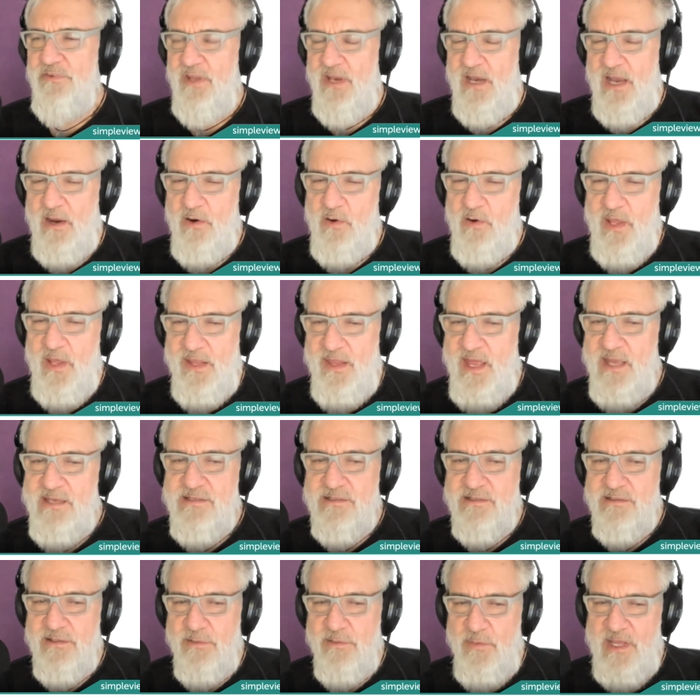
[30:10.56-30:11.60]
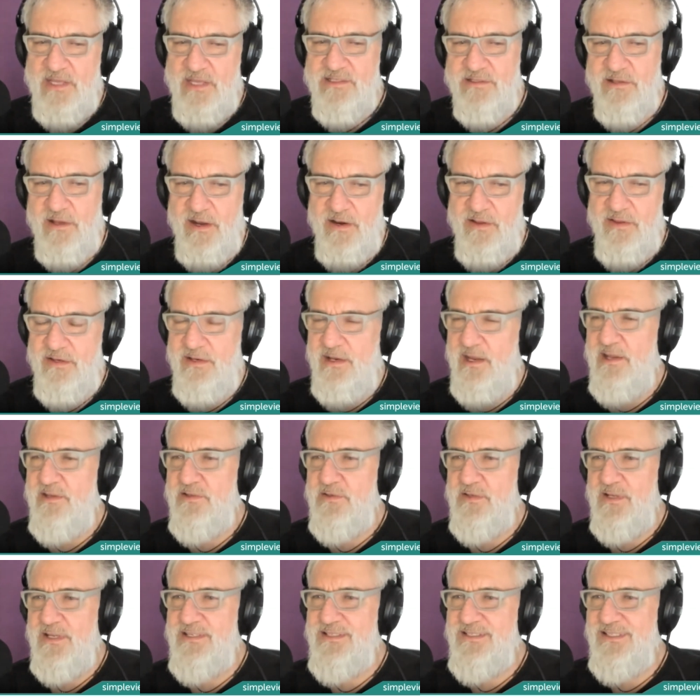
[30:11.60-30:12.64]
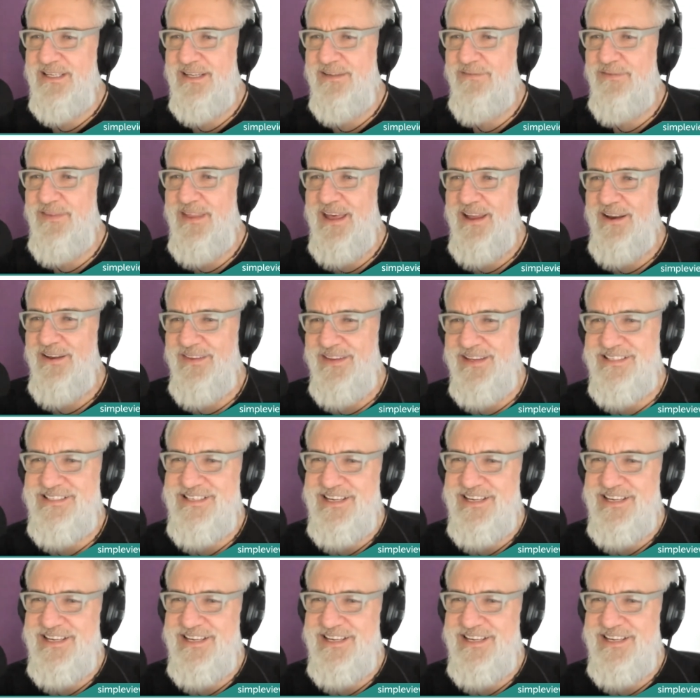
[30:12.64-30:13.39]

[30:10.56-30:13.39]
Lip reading: Okay. That's the best thought of the day. So let's leave that on this.